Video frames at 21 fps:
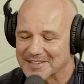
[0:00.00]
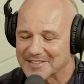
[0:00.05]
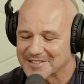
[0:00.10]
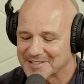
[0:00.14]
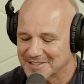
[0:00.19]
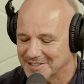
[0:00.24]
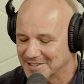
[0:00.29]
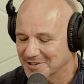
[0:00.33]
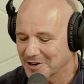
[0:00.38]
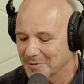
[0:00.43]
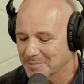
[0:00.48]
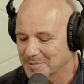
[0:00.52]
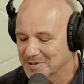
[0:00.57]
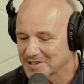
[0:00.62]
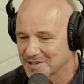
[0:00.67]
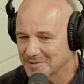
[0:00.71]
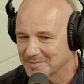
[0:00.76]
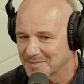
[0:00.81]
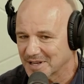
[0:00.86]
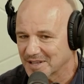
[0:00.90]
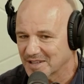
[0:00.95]
that's sitting
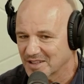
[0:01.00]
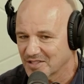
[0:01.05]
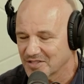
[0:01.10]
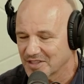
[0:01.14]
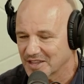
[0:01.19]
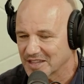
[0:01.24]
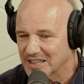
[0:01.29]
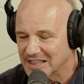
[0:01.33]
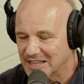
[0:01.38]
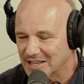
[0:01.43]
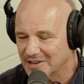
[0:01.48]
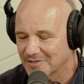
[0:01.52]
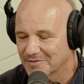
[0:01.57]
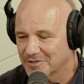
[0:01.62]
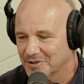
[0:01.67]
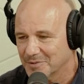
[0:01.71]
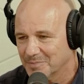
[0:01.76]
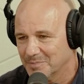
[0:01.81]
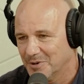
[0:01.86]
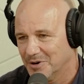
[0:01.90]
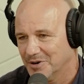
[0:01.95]
opposite me that
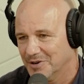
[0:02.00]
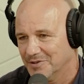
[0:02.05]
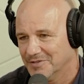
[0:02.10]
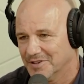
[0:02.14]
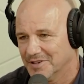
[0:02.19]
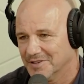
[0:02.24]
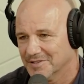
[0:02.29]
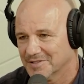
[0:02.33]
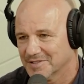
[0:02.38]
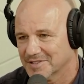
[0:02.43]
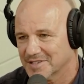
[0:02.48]
lived and breathed it.